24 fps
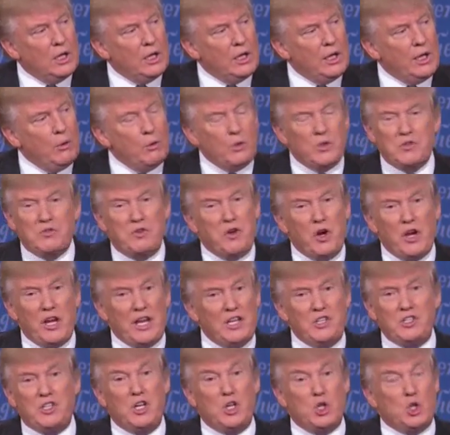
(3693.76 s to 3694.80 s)
It was very
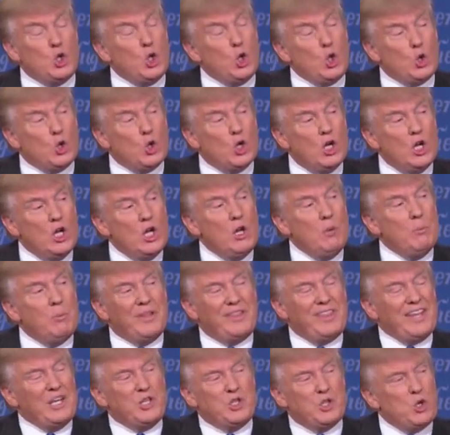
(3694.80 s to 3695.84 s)
easy to do.
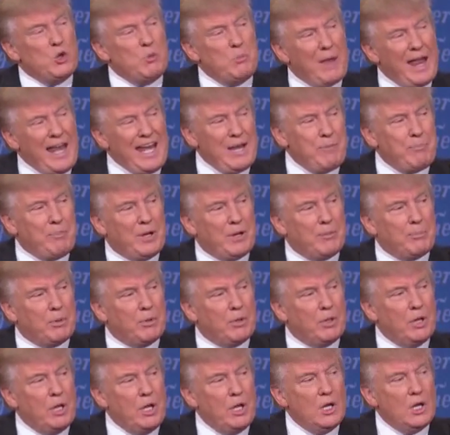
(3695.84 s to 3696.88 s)
But they sued many people.